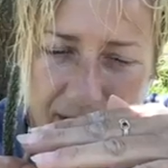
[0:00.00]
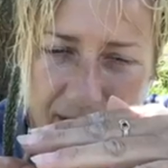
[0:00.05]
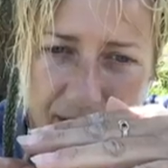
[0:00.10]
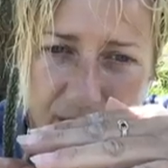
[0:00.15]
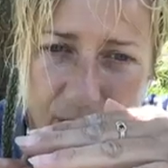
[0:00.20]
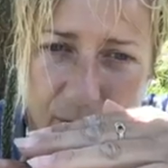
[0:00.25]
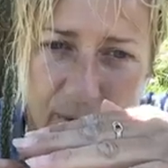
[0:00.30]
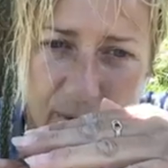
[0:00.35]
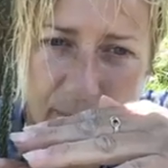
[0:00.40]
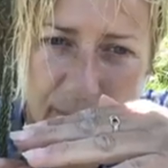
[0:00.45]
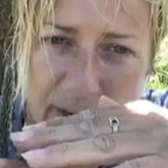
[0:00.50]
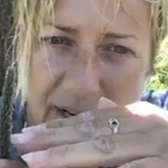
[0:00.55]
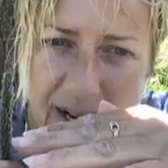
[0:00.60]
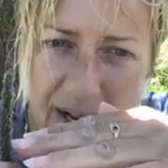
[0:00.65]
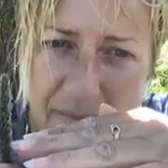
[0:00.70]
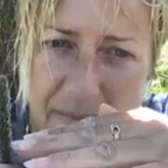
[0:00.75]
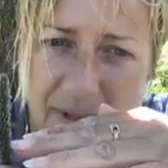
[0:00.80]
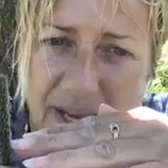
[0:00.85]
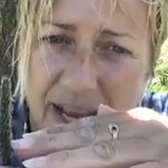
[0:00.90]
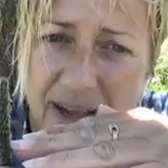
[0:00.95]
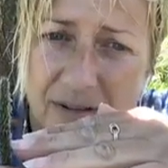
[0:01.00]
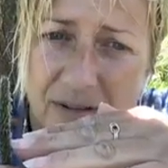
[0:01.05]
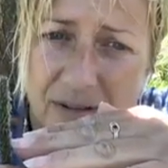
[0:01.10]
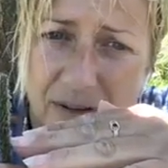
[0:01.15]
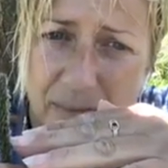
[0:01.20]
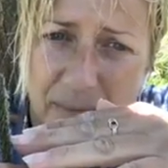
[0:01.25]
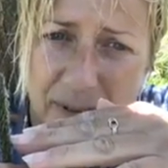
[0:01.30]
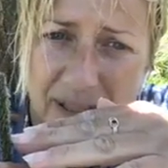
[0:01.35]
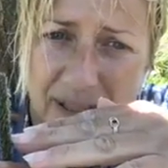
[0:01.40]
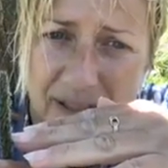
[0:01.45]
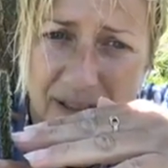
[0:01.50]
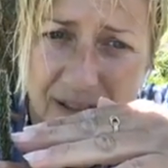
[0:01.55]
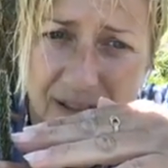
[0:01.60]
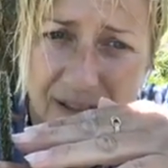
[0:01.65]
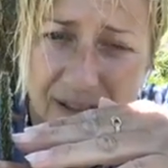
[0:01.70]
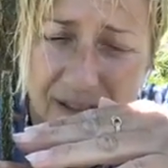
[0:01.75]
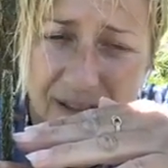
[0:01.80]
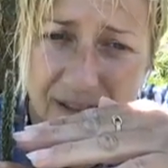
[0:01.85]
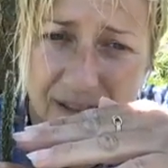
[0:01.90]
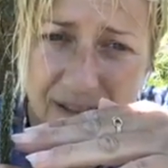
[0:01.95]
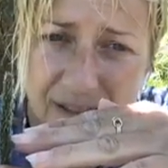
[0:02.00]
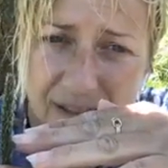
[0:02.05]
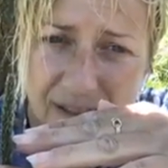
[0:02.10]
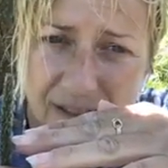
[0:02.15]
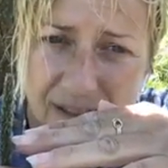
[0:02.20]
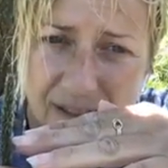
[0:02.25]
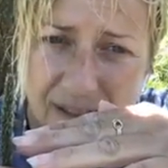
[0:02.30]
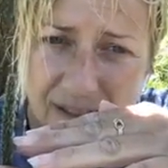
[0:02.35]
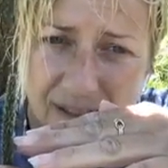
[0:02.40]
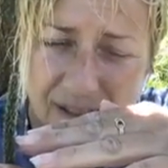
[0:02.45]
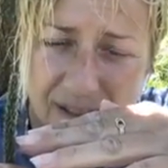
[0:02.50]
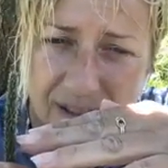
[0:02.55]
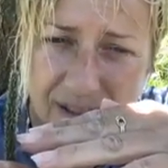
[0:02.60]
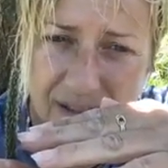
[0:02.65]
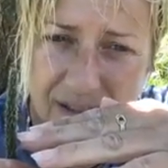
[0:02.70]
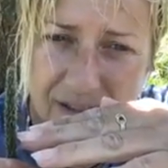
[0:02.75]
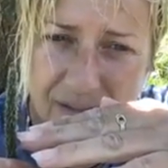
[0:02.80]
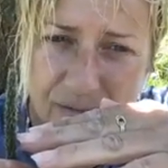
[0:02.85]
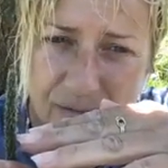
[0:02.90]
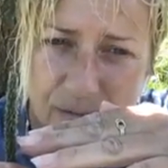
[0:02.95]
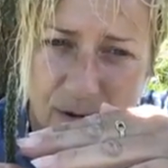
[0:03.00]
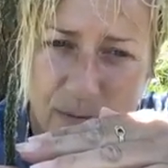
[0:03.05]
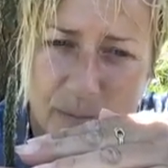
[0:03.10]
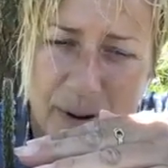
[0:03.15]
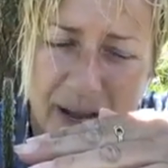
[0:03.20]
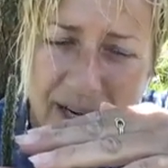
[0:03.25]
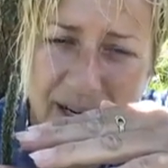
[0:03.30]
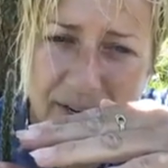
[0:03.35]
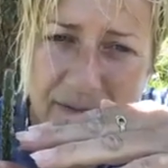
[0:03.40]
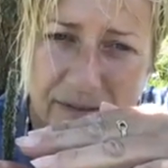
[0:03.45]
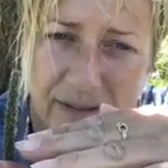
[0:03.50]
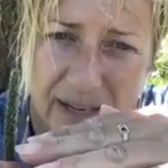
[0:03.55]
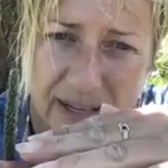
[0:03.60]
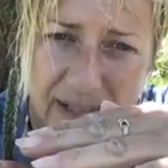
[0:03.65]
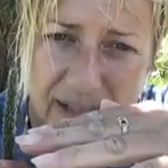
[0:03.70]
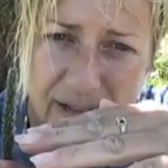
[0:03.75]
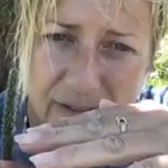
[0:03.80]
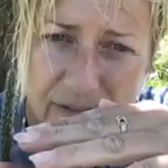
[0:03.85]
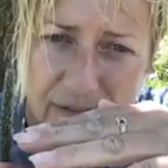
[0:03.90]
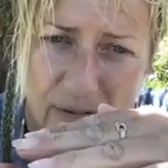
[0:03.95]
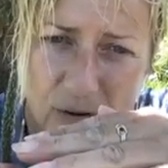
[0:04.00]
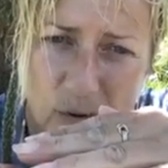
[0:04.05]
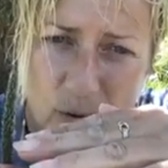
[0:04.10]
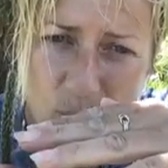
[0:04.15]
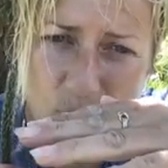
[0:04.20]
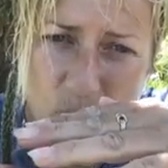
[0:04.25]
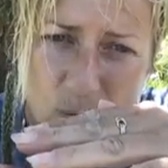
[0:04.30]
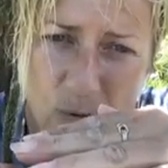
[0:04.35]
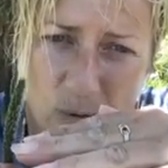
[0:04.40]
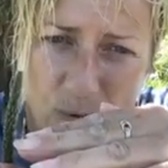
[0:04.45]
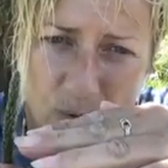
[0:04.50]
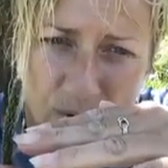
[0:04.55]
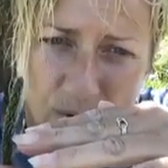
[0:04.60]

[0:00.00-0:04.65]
So we become the alchemists. We manifest for all.